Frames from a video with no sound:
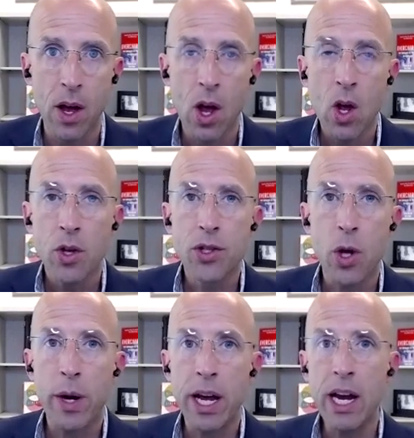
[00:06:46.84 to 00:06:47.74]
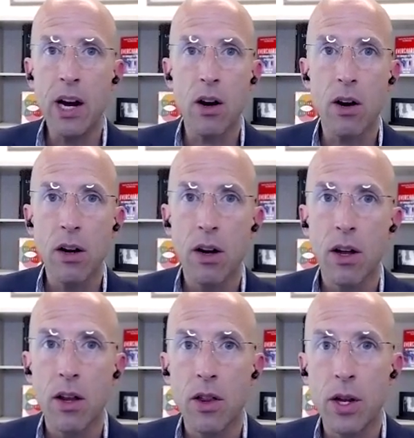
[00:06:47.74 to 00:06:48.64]
So here,
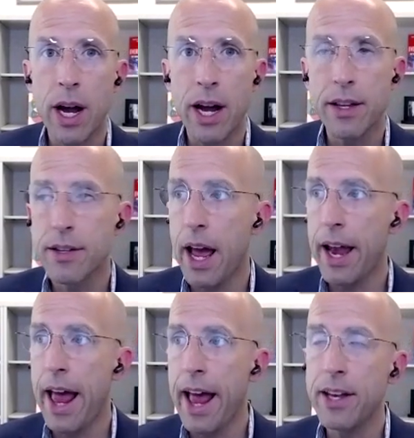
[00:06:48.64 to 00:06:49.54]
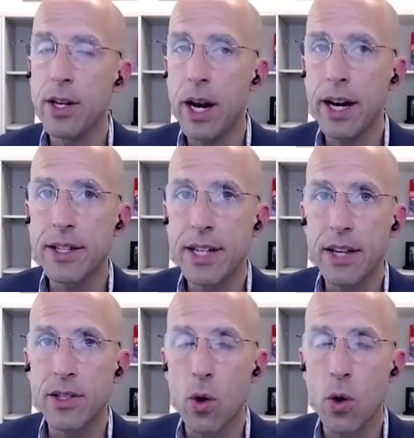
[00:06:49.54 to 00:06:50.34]
the United States,